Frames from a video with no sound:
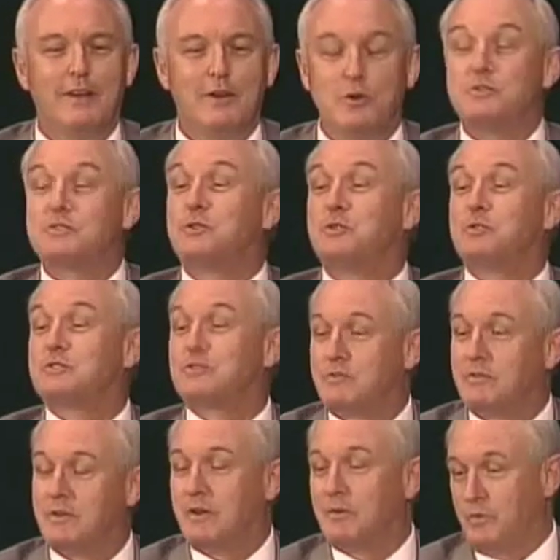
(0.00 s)
who's, who's,
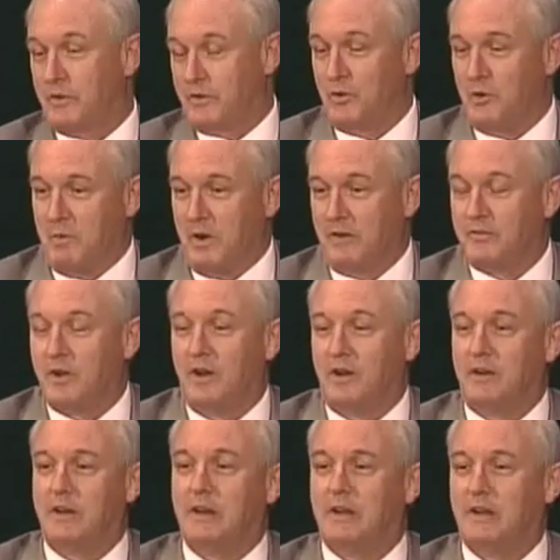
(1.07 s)
with whom I've
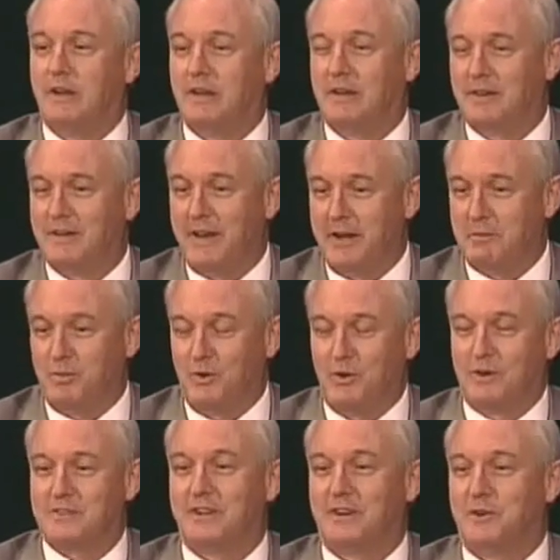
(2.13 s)
done uh, eight
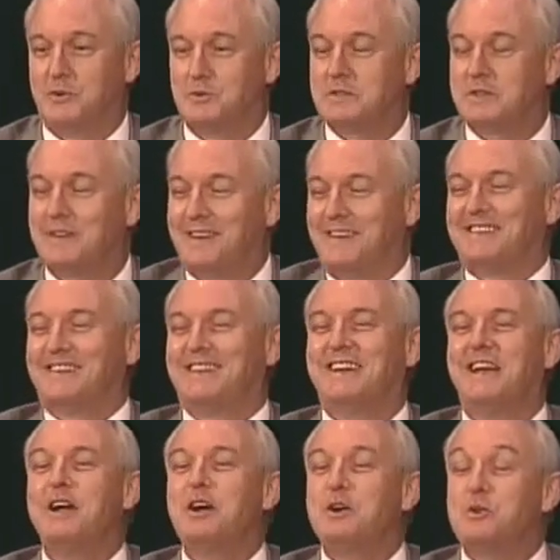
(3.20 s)
books and who's,
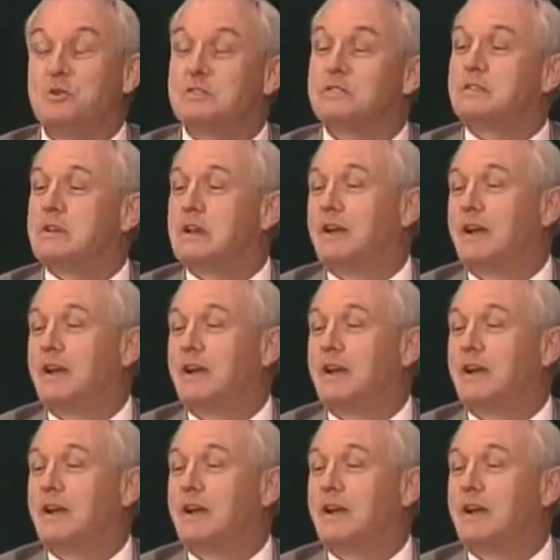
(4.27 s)
whose